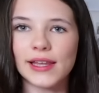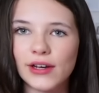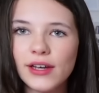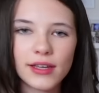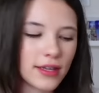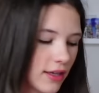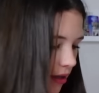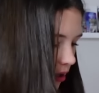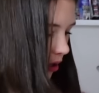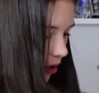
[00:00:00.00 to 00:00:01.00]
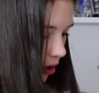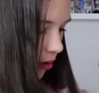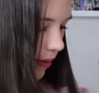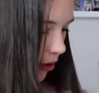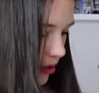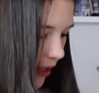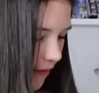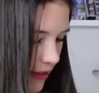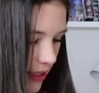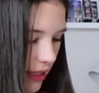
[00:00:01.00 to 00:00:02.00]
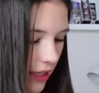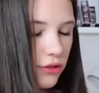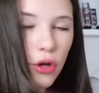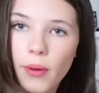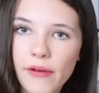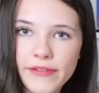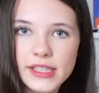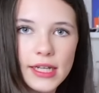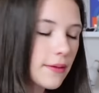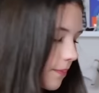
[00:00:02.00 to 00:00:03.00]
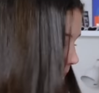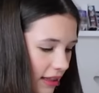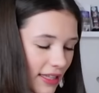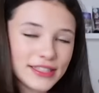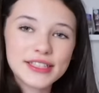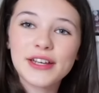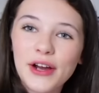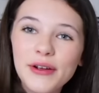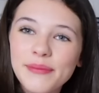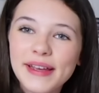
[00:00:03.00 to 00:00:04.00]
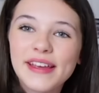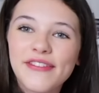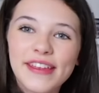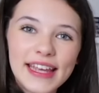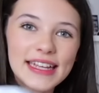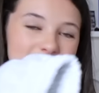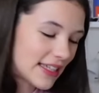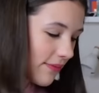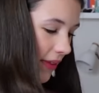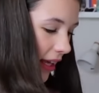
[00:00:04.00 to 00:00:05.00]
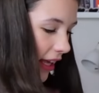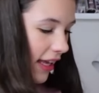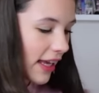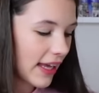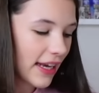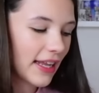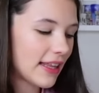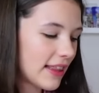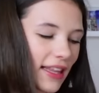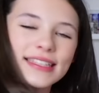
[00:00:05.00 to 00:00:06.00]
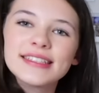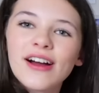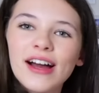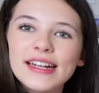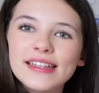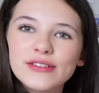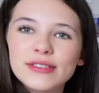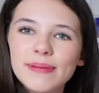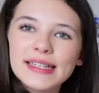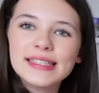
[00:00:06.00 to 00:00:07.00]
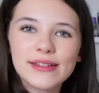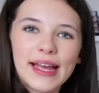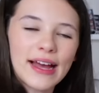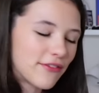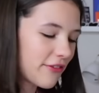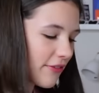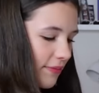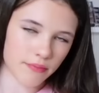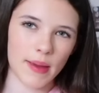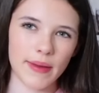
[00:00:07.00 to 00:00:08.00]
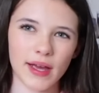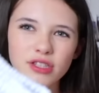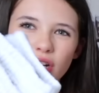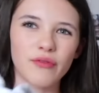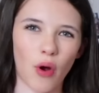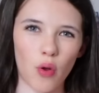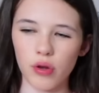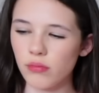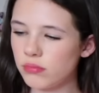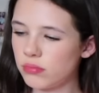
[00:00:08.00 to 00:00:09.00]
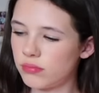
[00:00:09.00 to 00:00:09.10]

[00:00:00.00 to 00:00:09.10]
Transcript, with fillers: look. Oh my gosh, that fits in like so perfectly. Let's just hope we can fit these in, in this tiny little space that we have. Maybe I can try roll them.